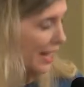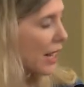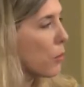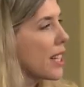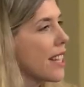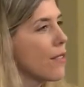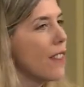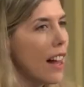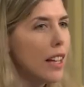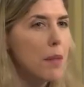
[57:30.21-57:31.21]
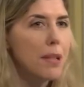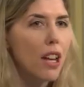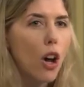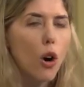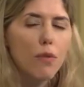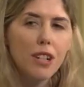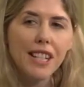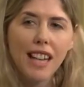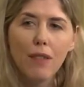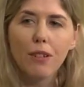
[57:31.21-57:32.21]
It was developed over
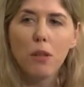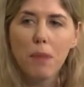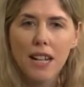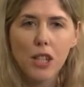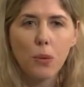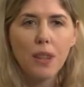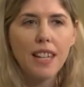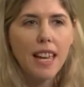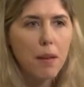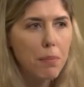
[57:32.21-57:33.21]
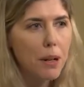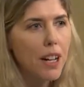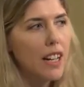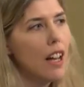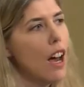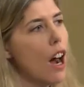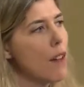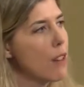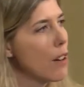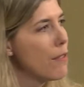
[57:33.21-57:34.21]
several months with the input
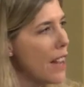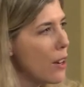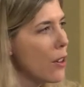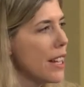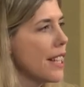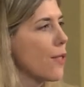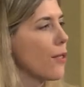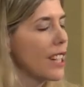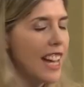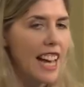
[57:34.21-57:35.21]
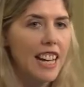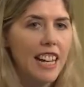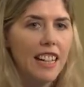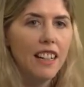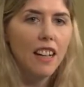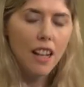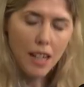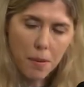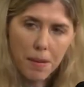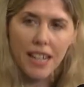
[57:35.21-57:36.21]
of our Veterans for Canning
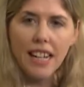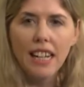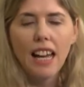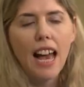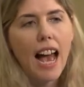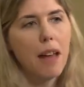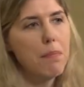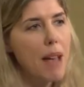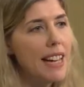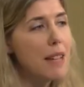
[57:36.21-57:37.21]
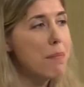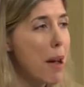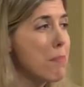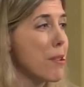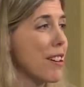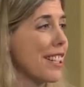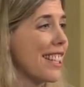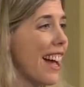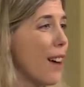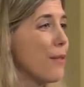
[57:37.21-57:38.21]
committee and many members
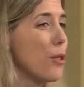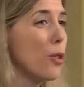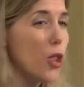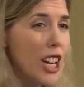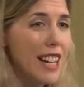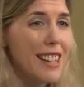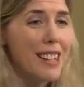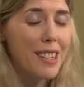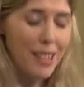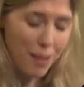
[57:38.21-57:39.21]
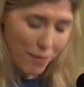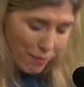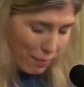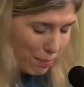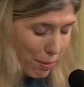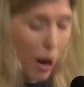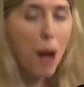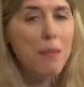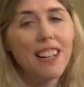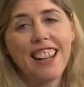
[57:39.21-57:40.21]
of Eugene's
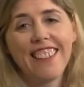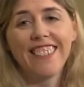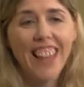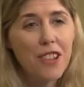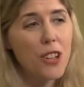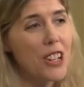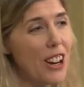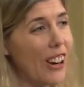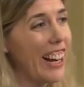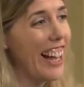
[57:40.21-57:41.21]
prominent and legendary